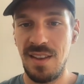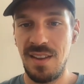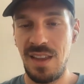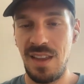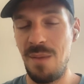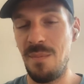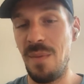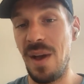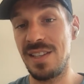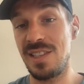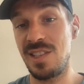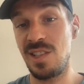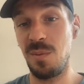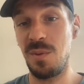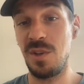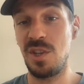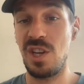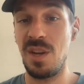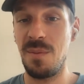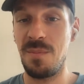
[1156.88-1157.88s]
it might still be
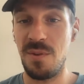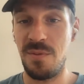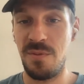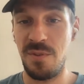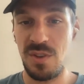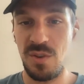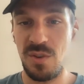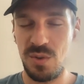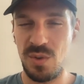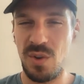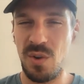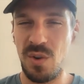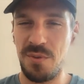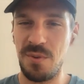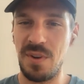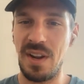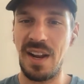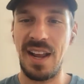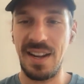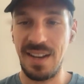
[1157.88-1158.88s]
cheaper for you to go
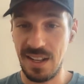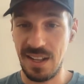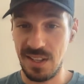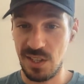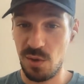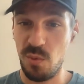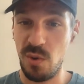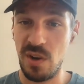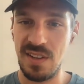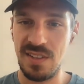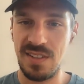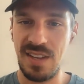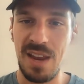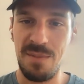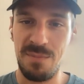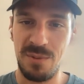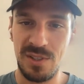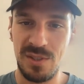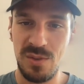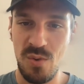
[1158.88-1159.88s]
through that. And then Squid is
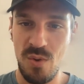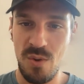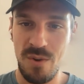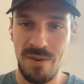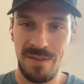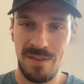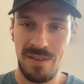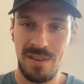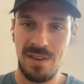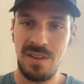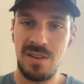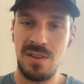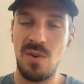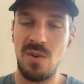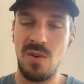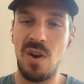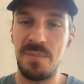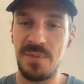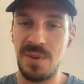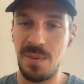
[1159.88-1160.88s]
able to, you
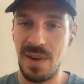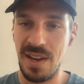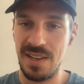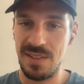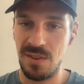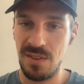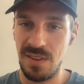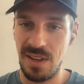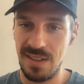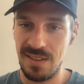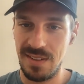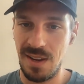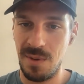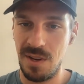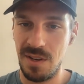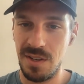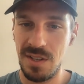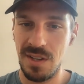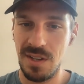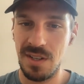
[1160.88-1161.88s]
know, optimize from that
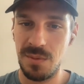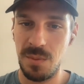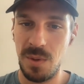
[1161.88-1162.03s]
dimension as